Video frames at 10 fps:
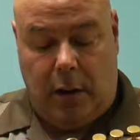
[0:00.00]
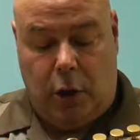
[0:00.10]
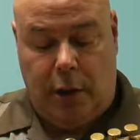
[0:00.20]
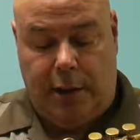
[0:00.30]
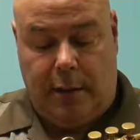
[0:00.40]

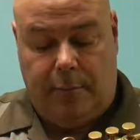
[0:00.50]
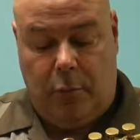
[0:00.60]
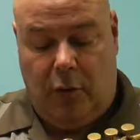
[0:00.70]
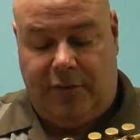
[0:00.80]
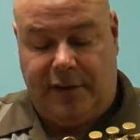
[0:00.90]
could
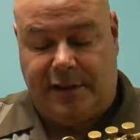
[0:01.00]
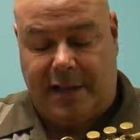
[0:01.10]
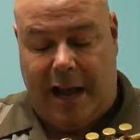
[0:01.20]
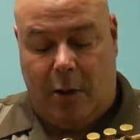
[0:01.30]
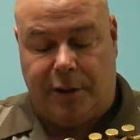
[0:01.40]
move this
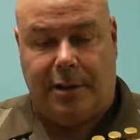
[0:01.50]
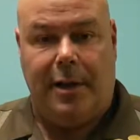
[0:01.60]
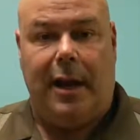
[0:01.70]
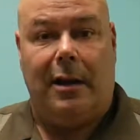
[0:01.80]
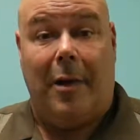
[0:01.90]
out
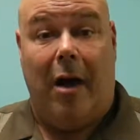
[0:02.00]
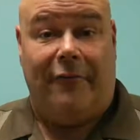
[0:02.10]
in about